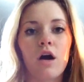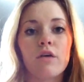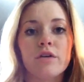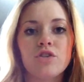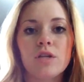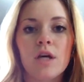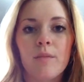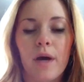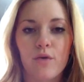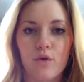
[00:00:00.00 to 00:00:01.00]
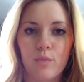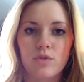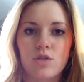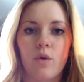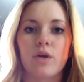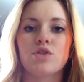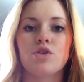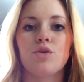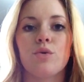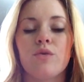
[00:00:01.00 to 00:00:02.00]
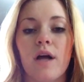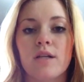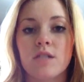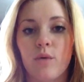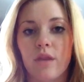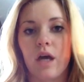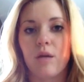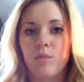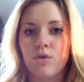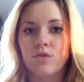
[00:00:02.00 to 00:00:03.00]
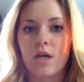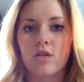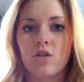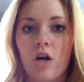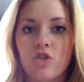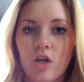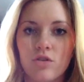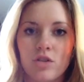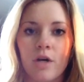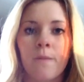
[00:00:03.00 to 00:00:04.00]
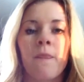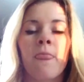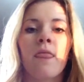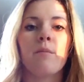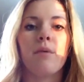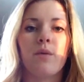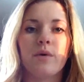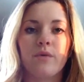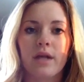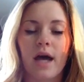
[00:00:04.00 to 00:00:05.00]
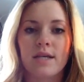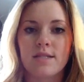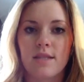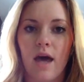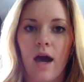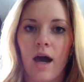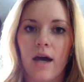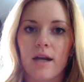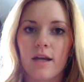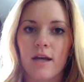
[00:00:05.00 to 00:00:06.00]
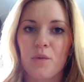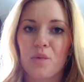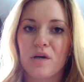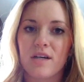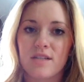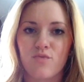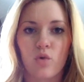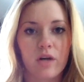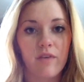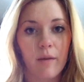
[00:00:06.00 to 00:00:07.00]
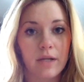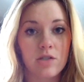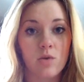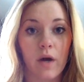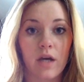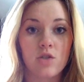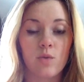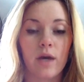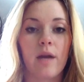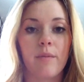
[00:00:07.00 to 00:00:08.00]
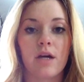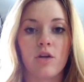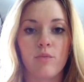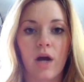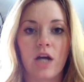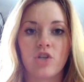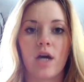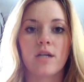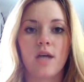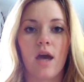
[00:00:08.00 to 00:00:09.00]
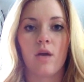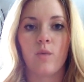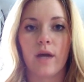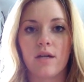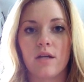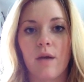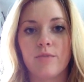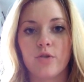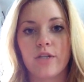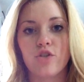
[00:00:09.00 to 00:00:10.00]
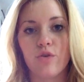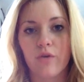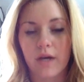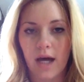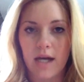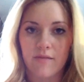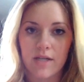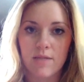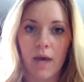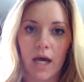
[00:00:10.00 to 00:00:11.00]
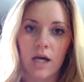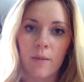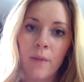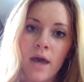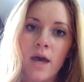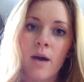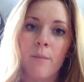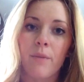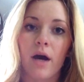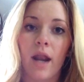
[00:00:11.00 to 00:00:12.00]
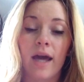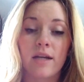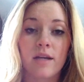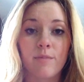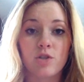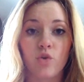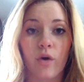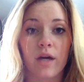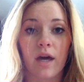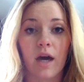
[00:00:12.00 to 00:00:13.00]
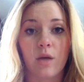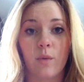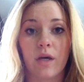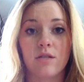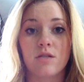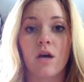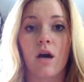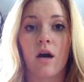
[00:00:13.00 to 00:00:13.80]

Originally my group was going to volunteer with animals at a dog shelter, but we realized that it was 45 minutes away, so we had to pick a new project, and we ended up doing tutoring kind of as a backup, but I ended up enjoying it anyways.